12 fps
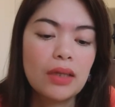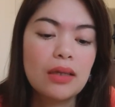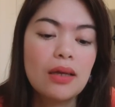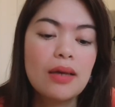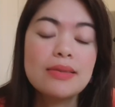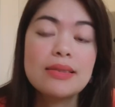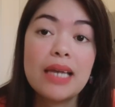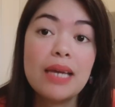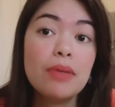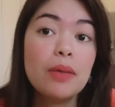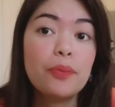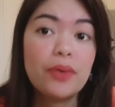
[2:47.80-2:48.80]
same
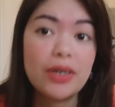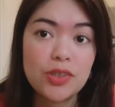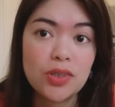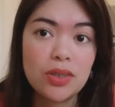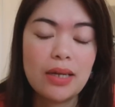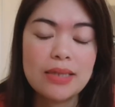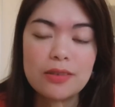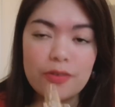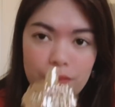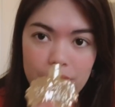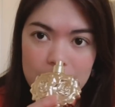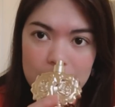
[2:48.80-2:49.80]
impression as the
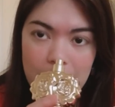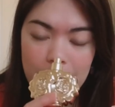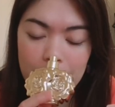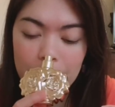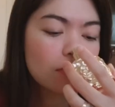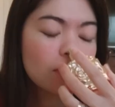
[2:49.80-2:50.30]
first time.